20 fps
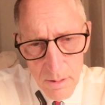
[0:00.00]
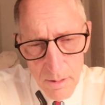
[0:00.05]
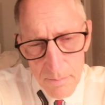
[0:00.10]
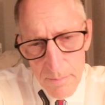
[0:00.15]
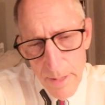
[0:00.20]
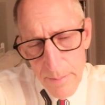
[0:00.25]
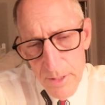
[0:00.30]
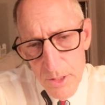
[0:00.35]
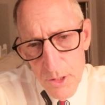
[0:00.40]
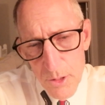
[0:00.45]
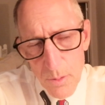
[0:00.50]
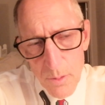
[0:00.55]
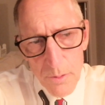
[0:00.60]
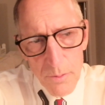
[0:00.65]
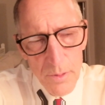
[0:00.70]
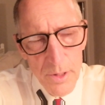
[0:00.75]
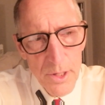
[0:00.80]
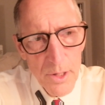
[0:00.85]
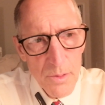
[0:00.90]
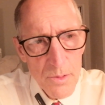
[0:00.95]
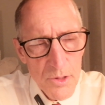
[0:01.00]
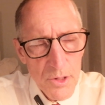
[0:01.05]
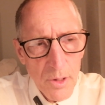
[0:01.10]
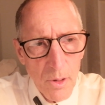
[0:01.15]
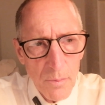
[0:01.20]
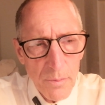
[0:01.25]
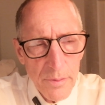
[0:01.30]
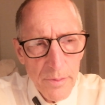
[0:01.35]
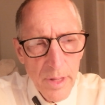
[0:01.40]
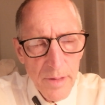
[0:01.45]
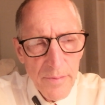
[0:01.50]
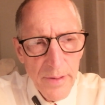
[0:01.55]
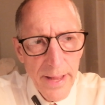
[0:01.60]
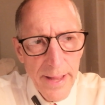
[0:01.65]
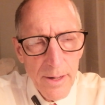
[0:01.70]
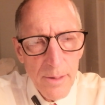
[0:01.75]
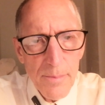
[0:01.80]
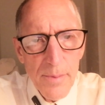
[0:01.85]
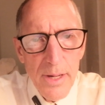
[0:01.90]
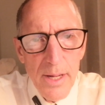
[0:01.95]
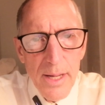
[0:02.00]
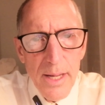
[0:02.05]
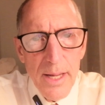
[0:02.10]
maybe 2 or 3 years old that they've had them.